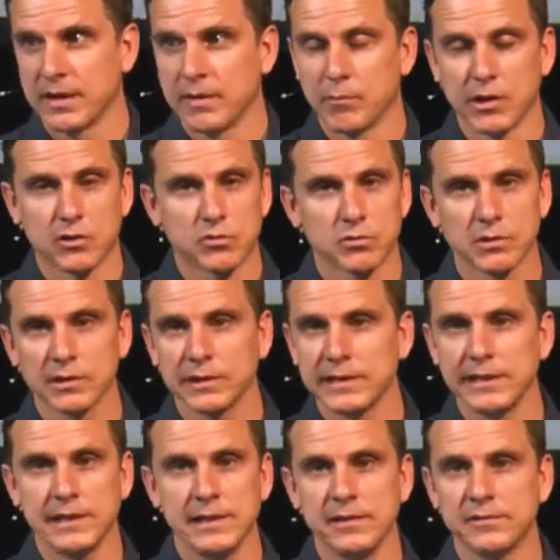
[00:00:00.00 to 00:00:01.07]
But it's
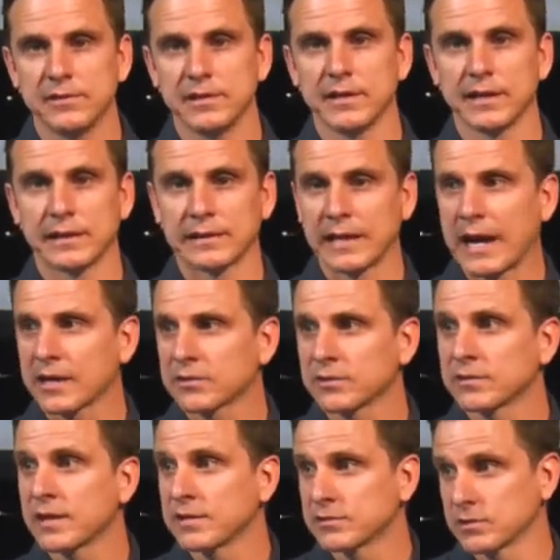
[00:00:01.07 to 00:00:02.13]
really easy to get
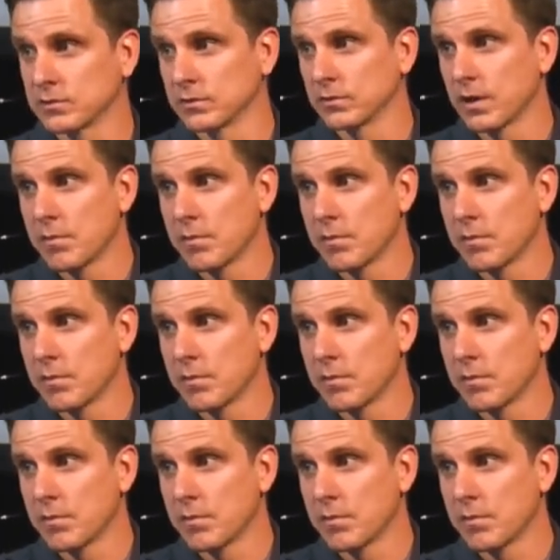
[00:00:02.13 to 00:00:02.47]
lackadaisical